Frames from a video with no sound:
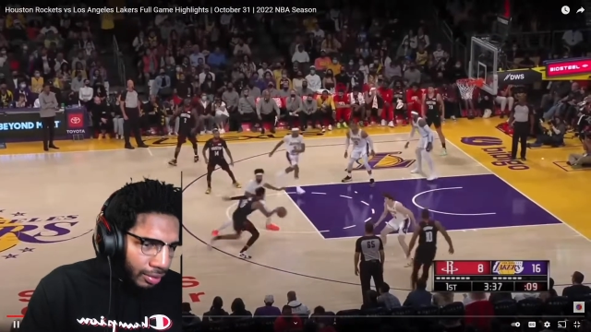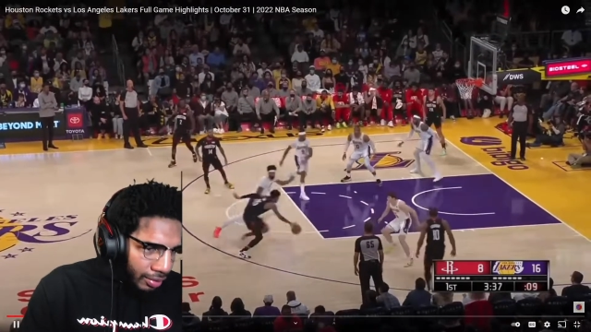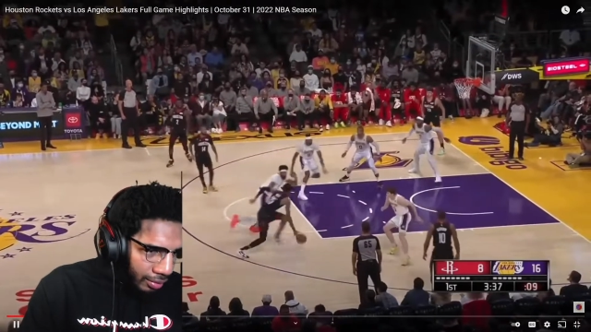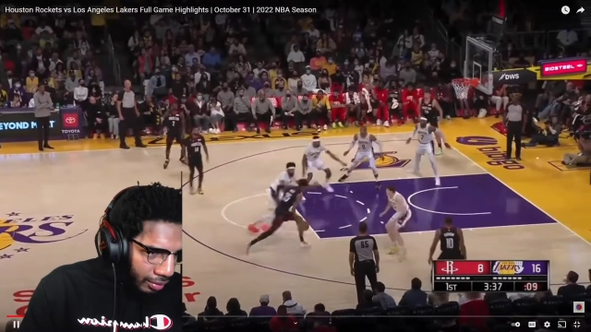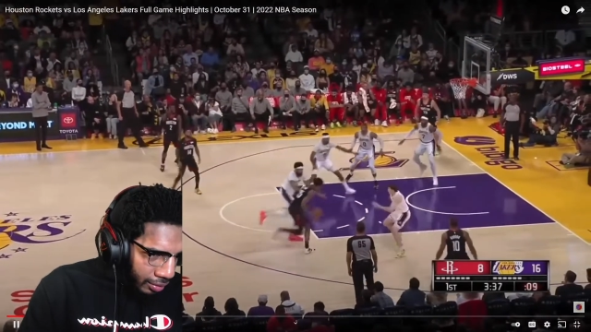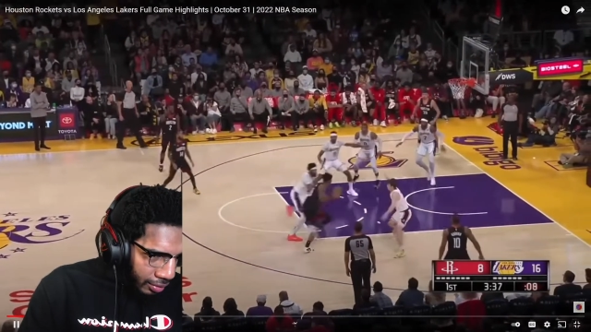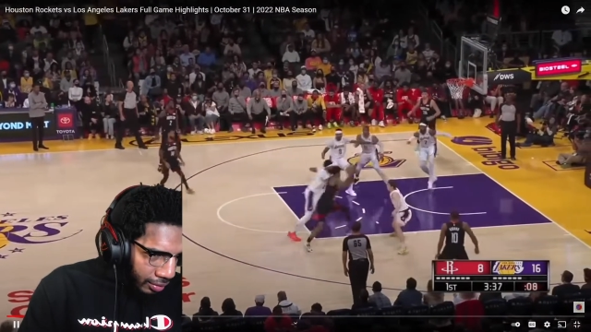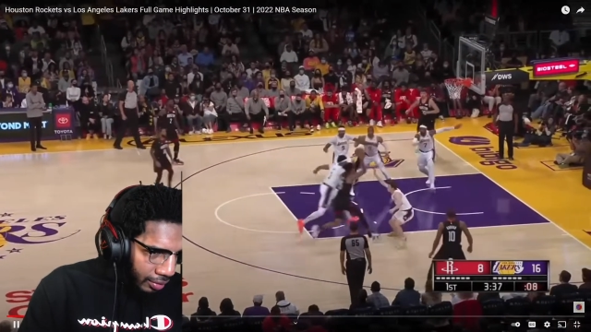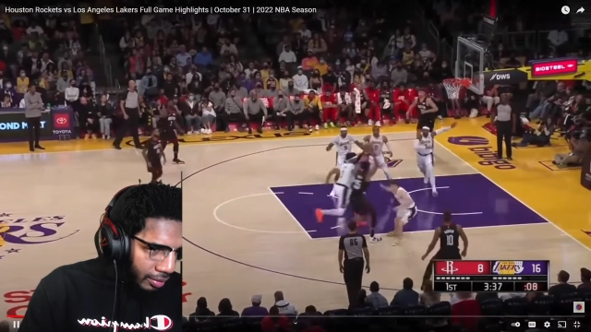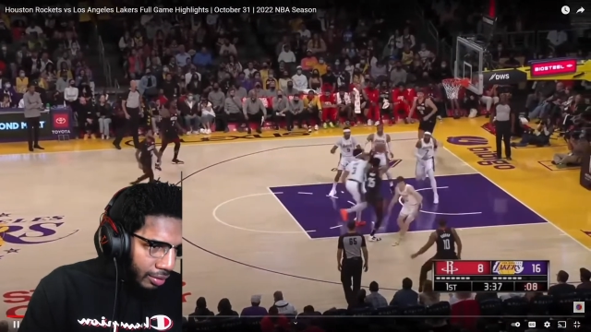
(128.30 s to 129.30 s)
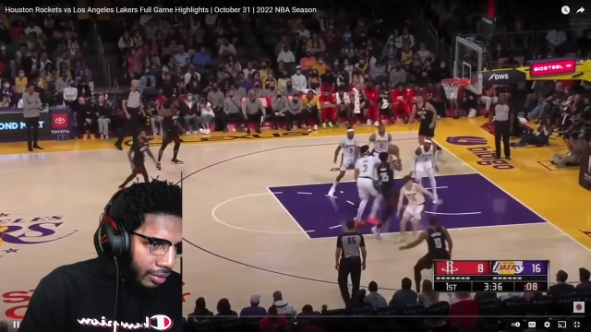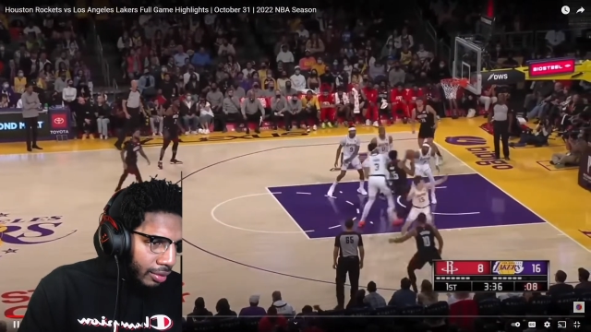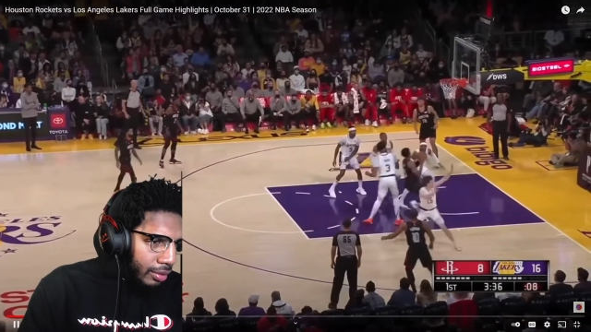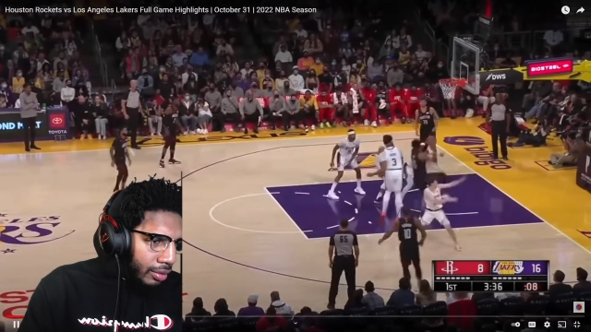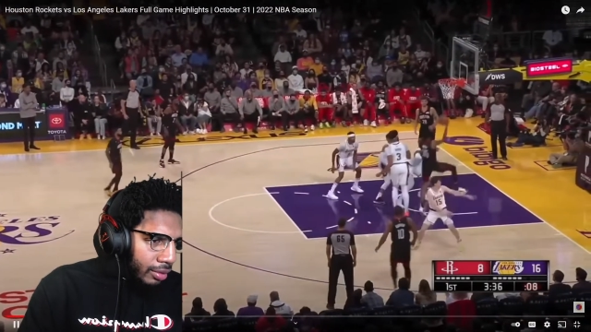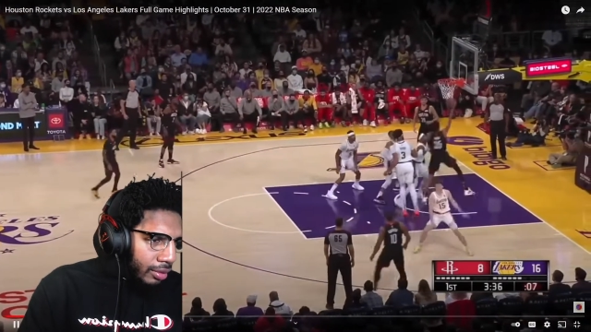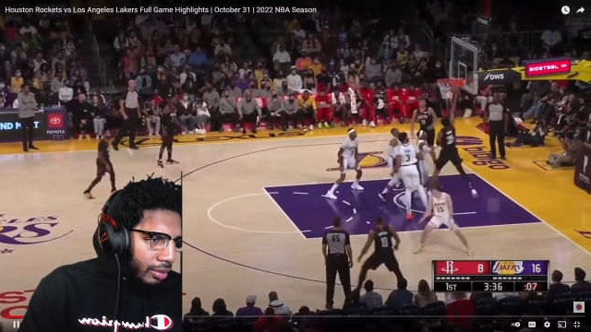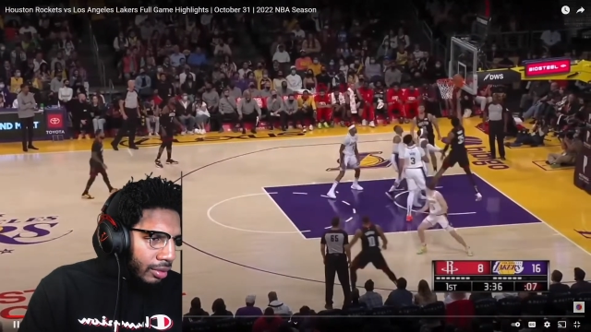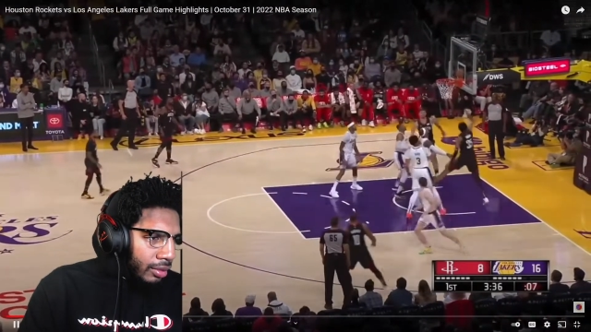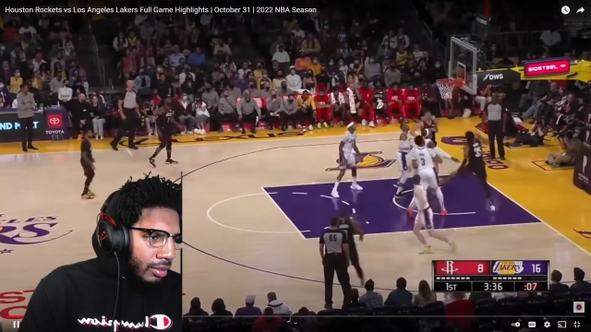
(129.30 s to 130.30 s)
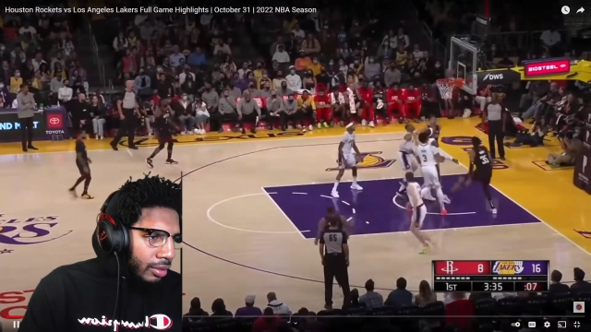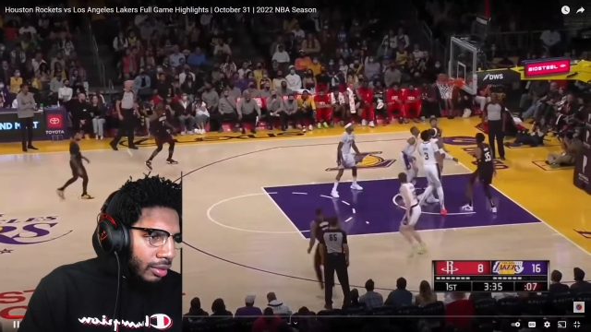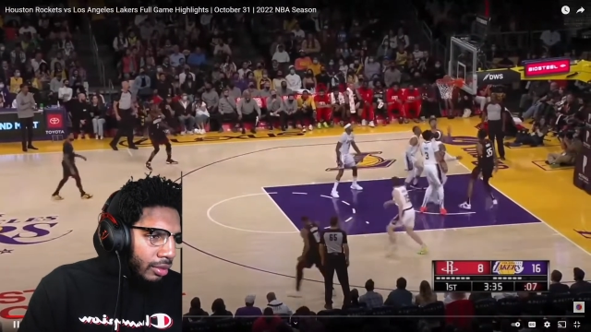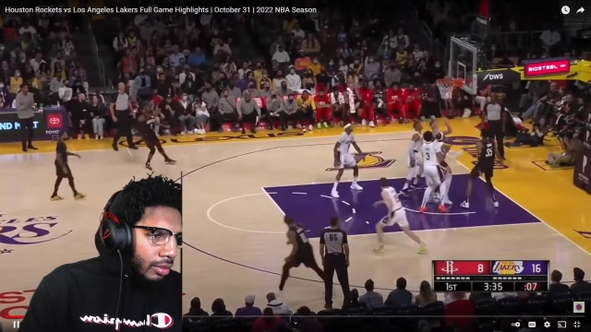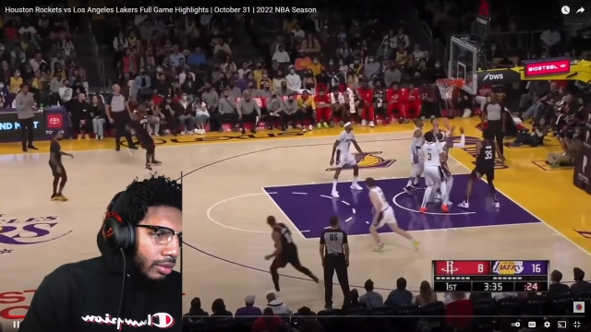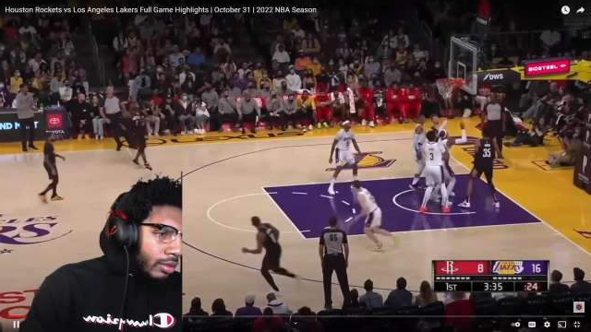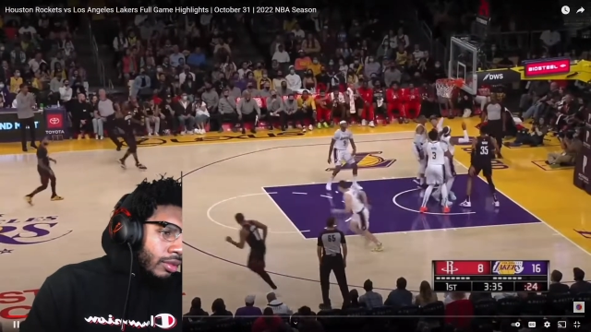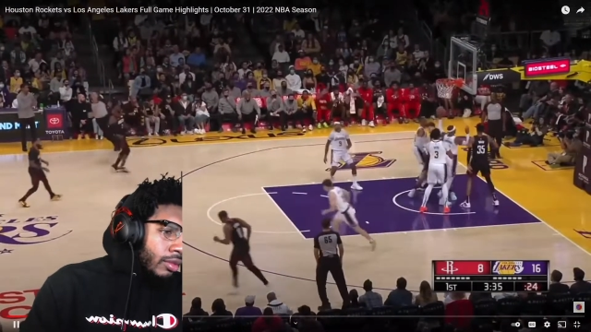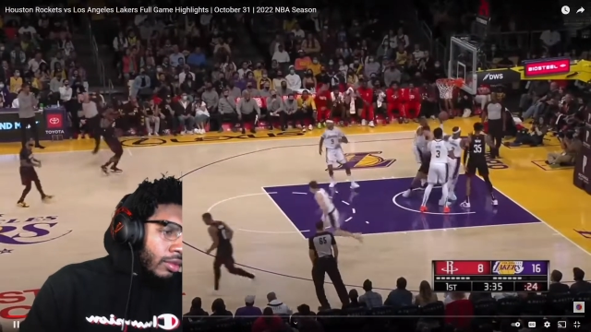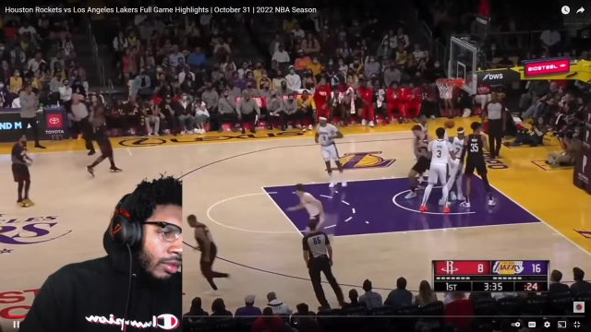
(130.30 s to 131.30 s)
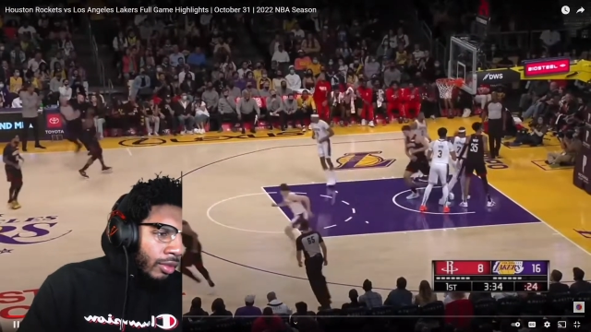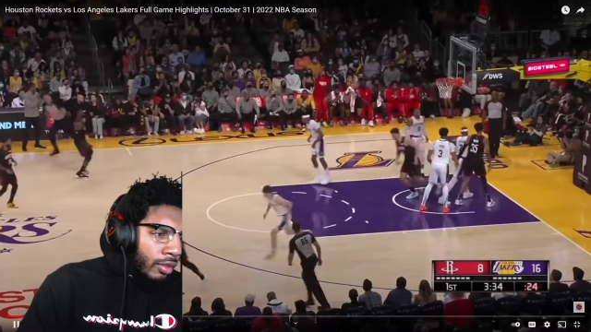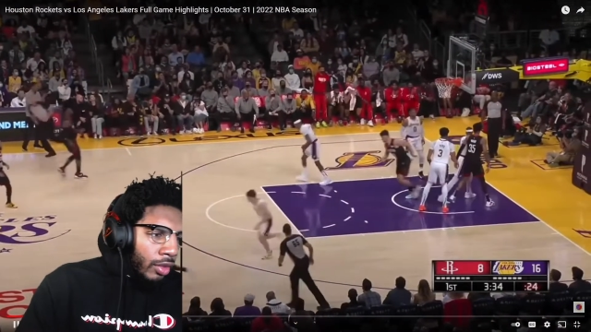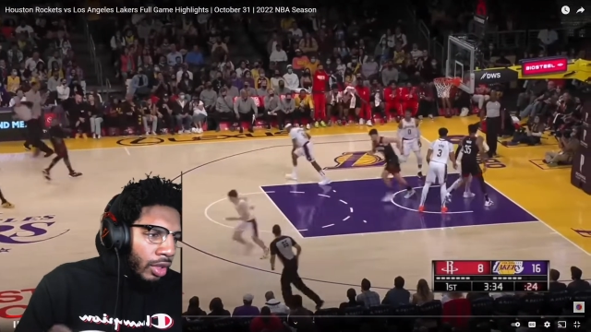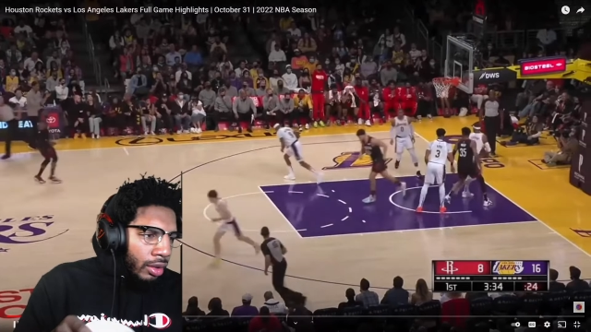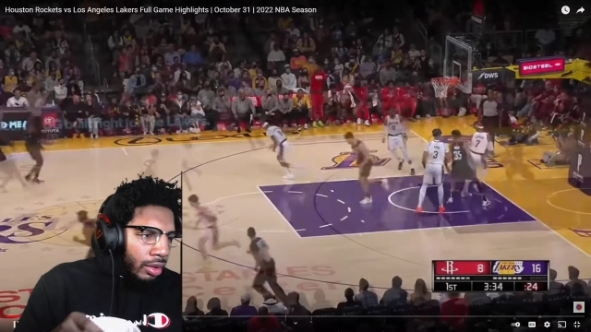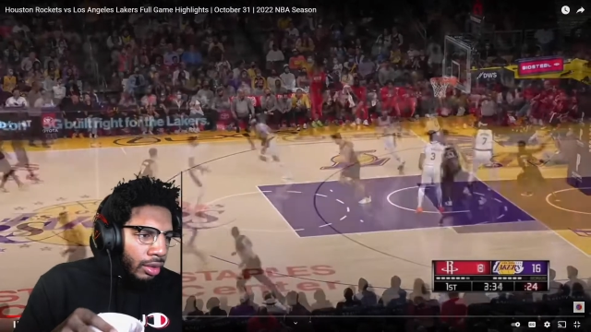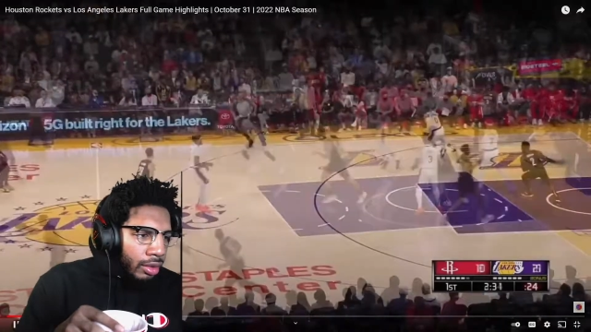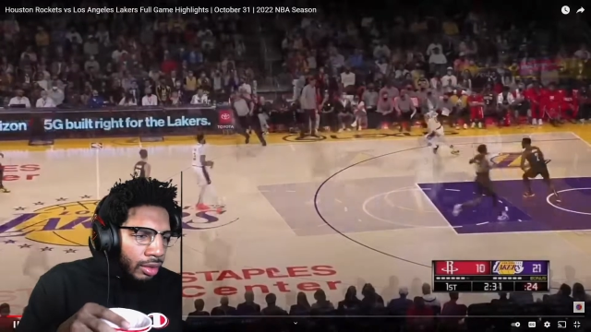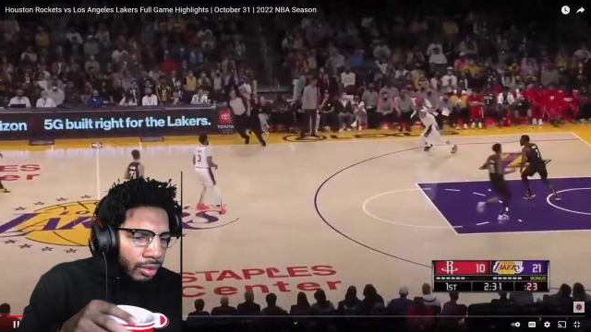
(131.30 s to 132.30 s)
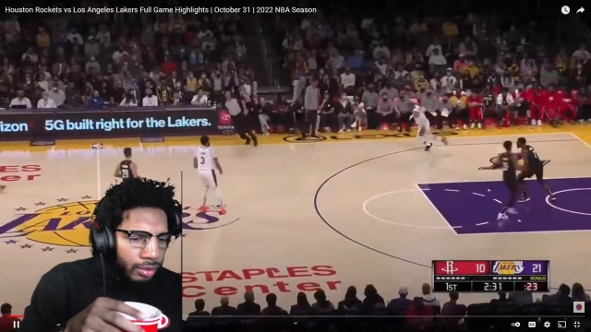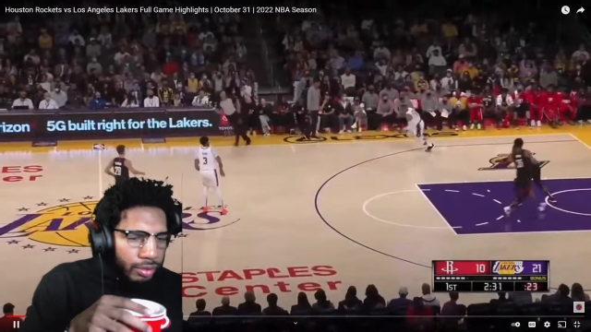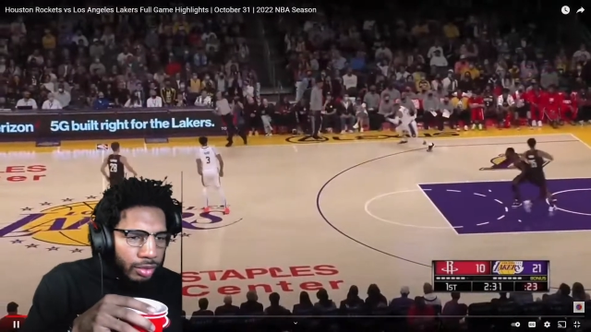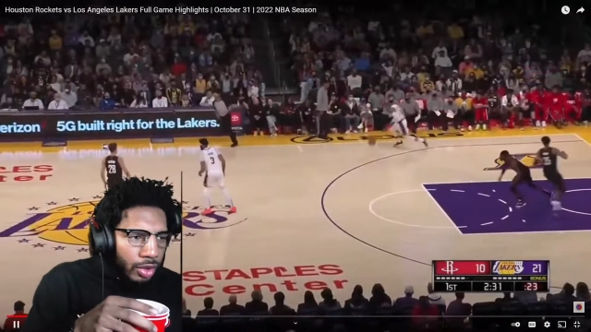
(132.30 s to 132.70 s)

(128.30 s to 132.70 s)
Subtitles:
Nobody speaks.